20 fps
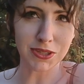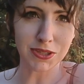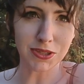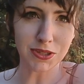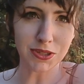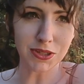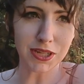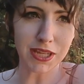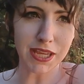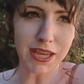
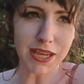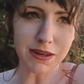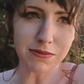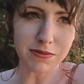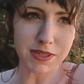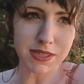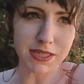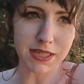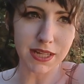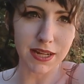your kid
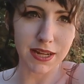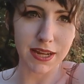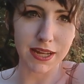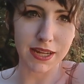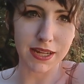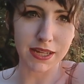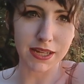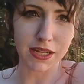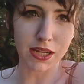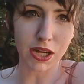was like
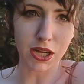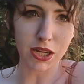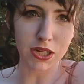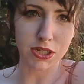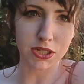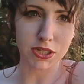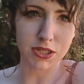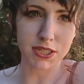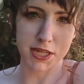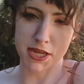
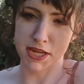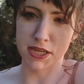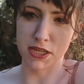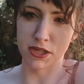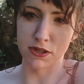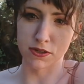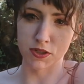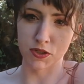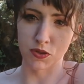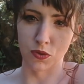under 10
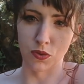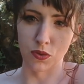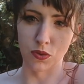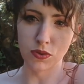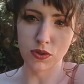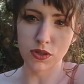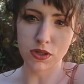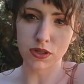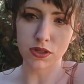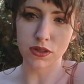years
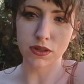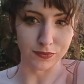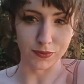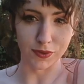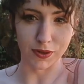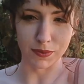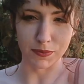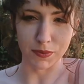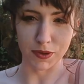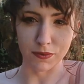old.
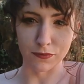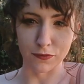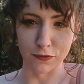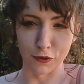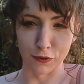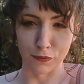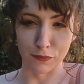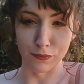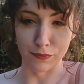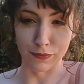I mean,
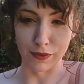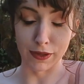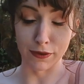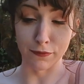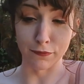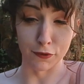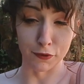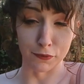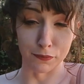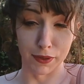
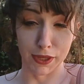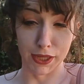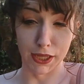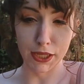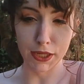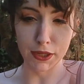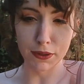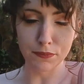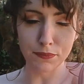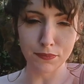for
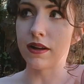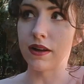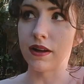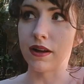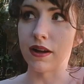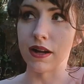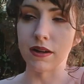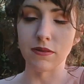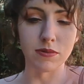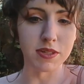me,
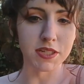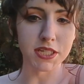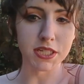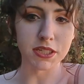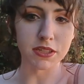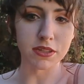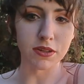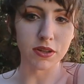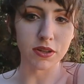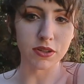I
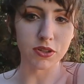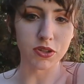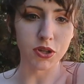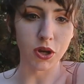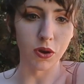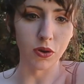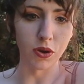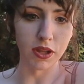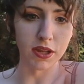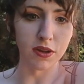wasn't
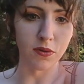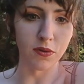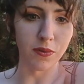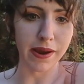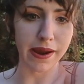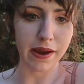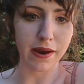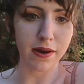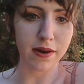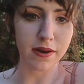totally
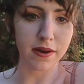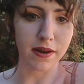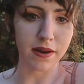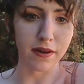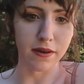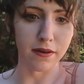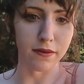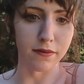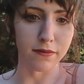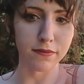aware
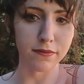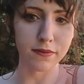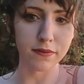of